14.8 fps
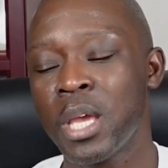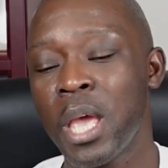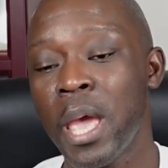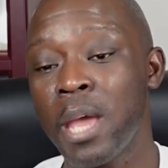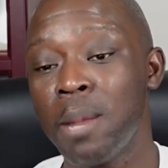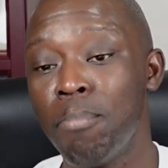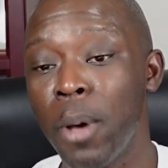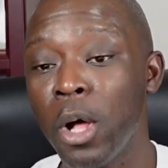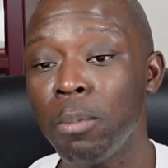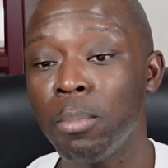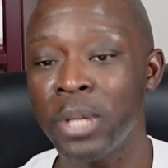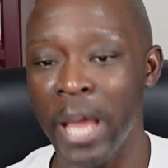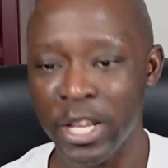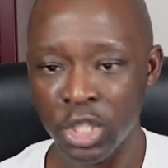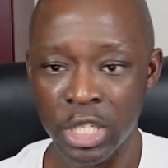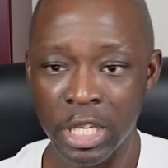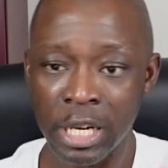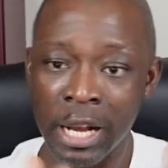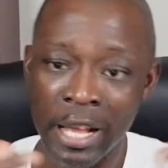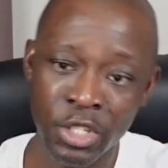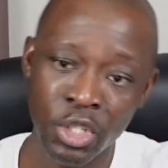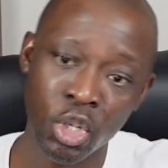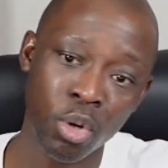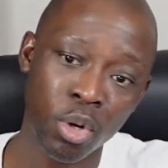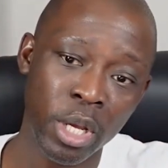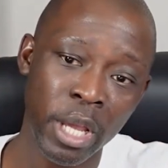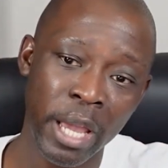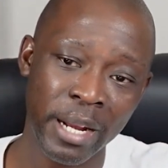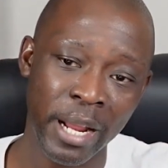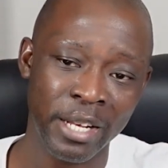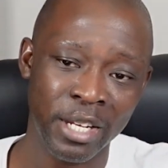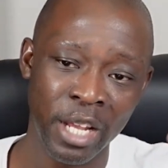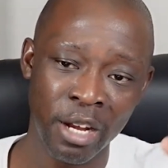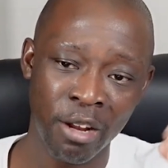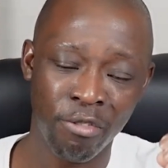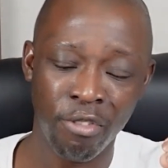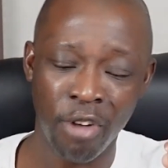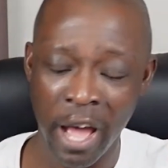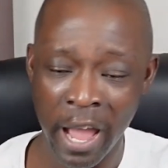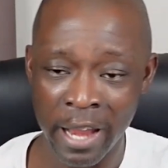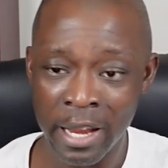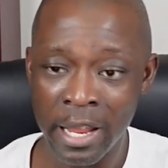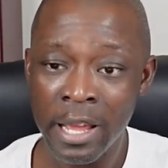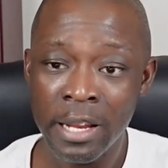And Belbin actually clustered and identified